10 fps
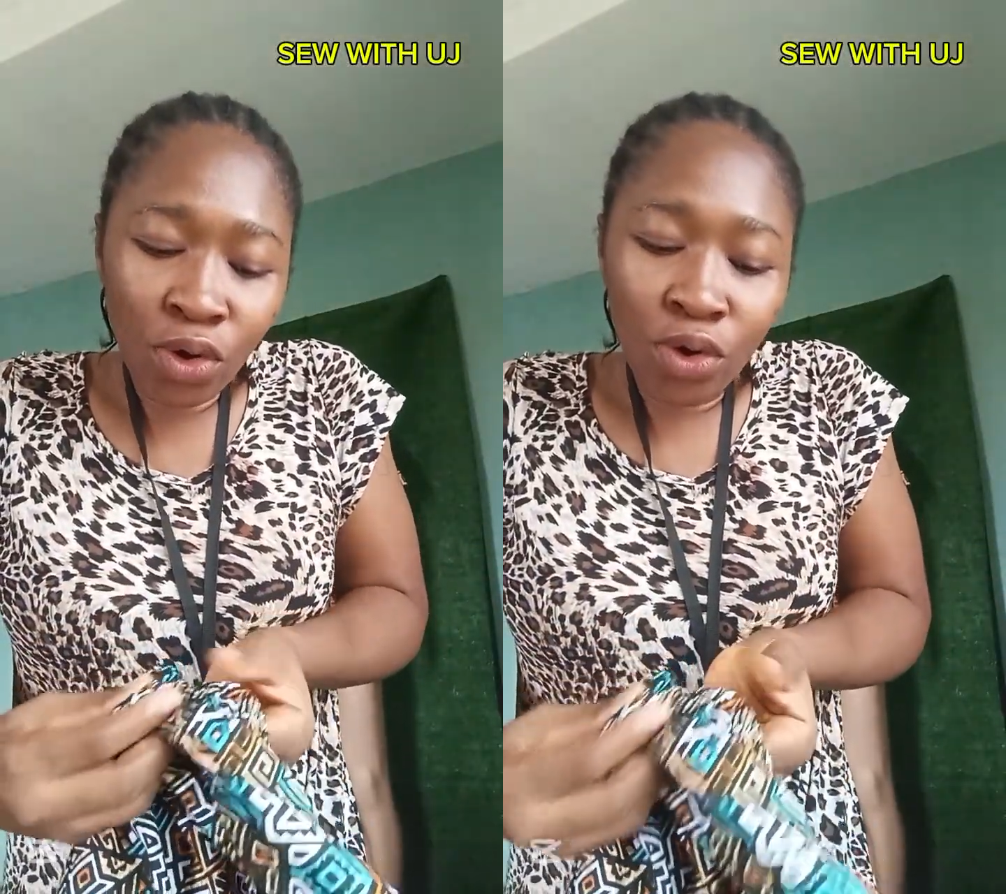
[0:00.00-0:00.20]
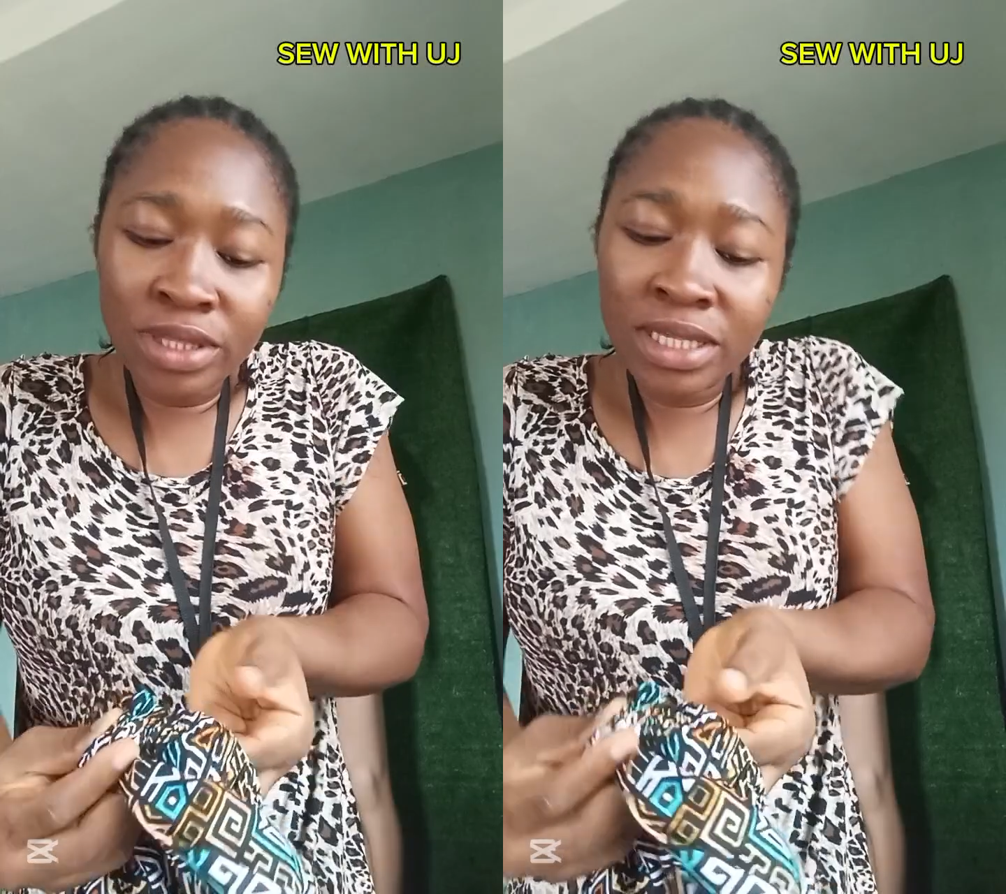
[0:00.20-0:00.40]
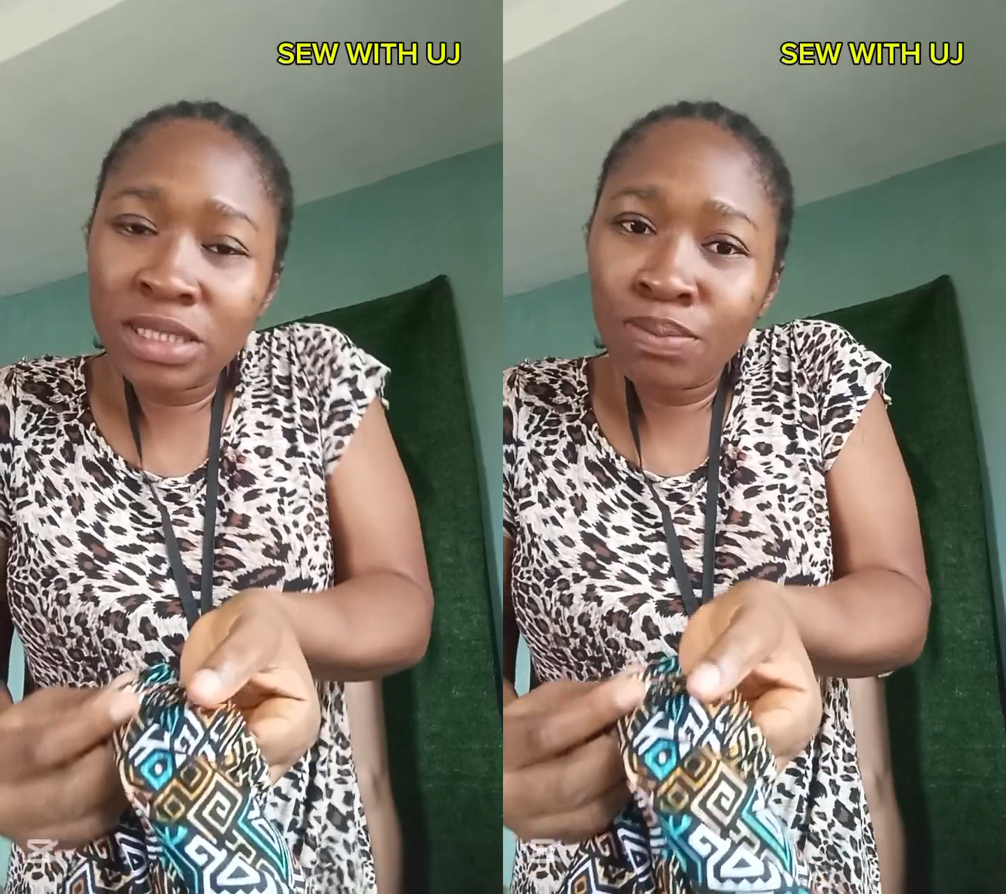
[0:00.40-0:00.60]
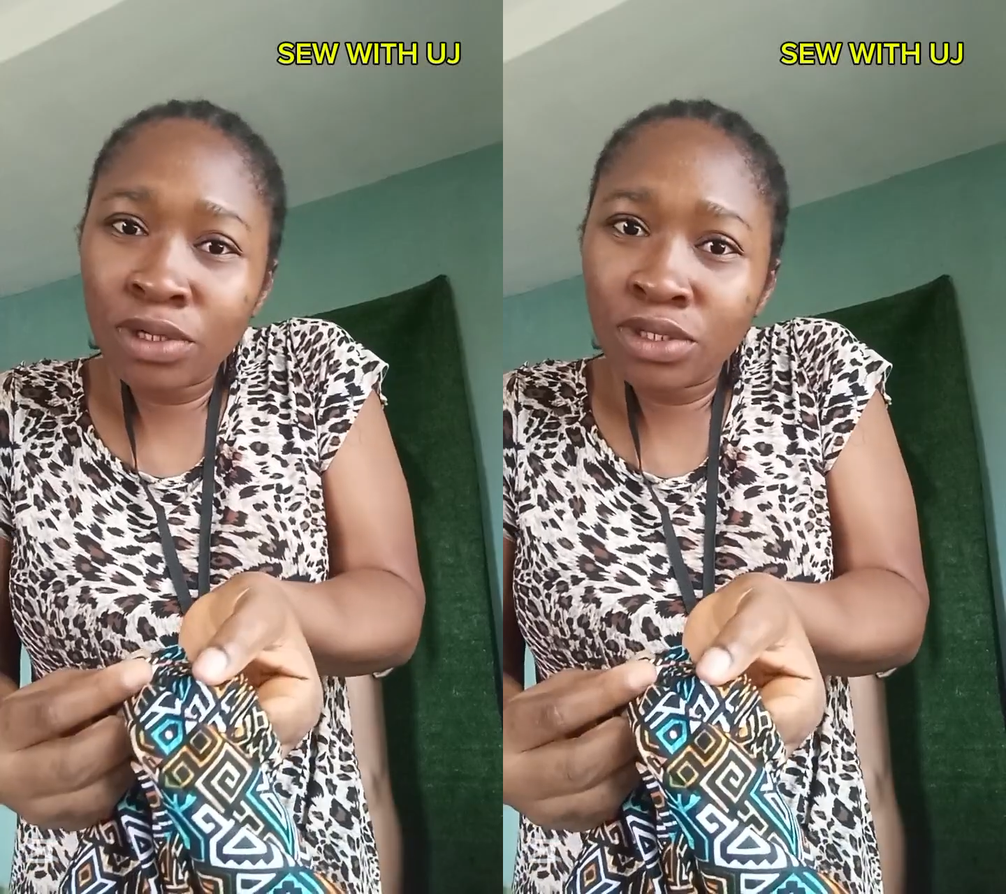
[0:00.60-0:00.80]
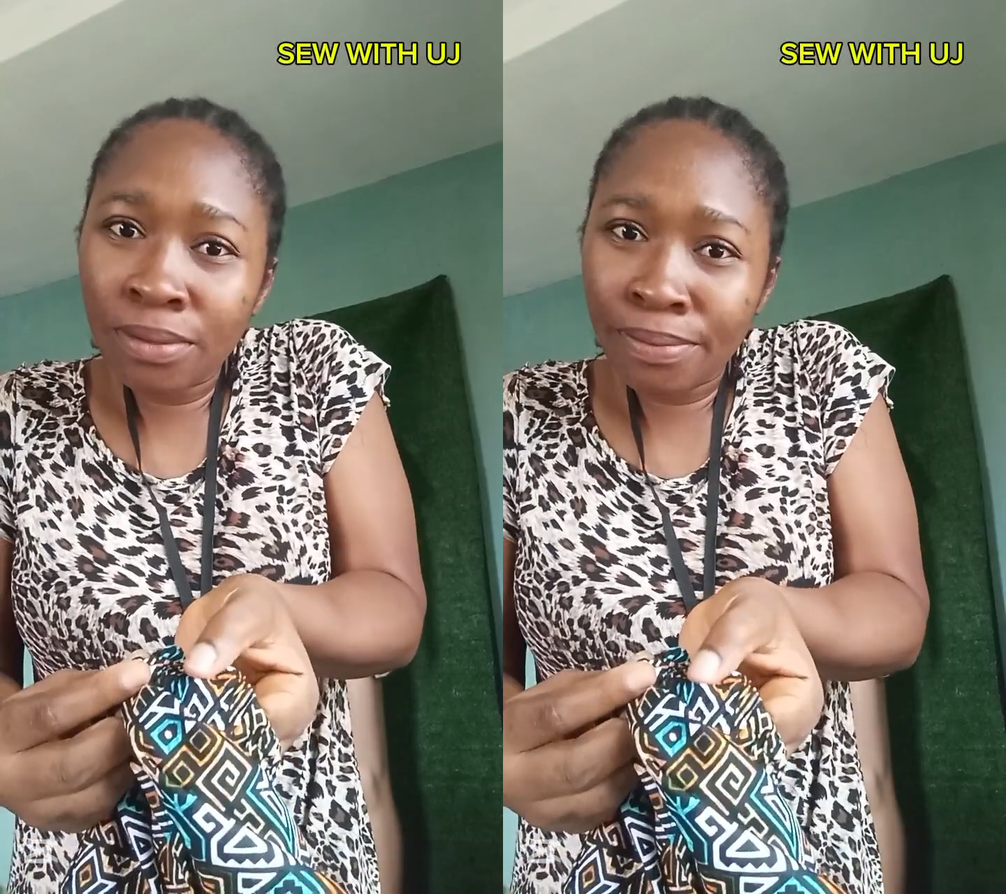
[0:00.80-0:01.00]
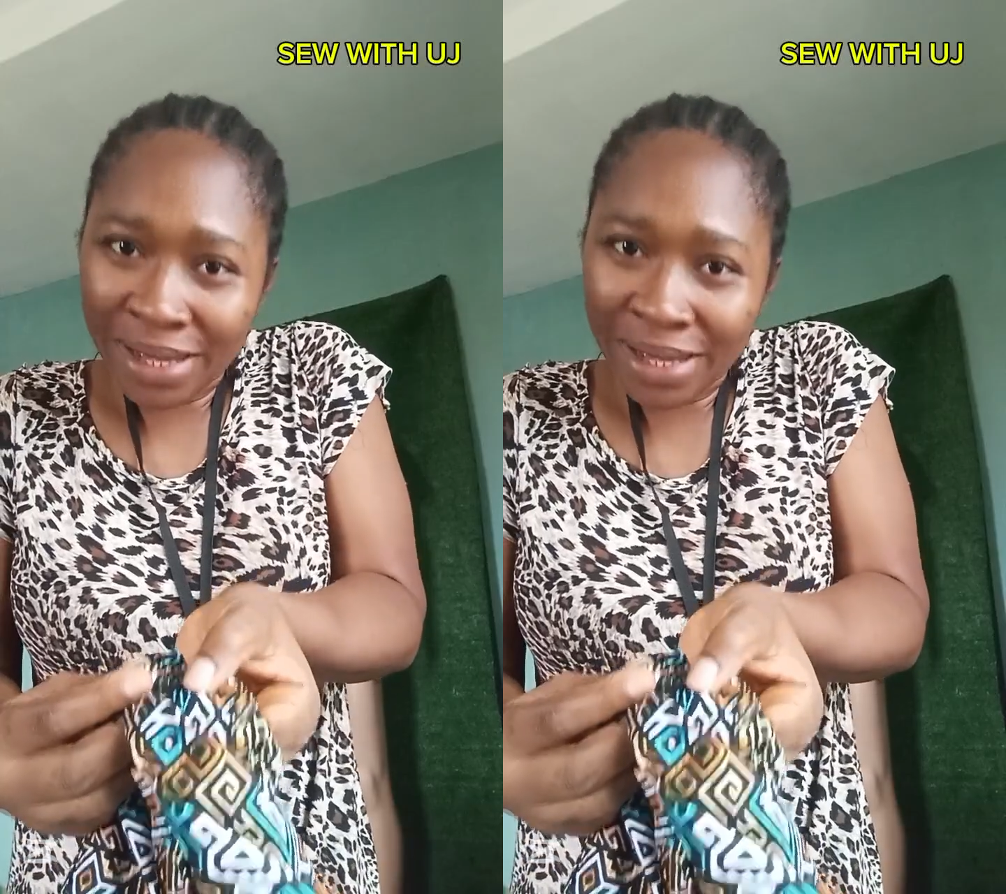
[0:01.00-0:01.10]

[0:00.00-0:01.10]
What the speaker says: on this bottom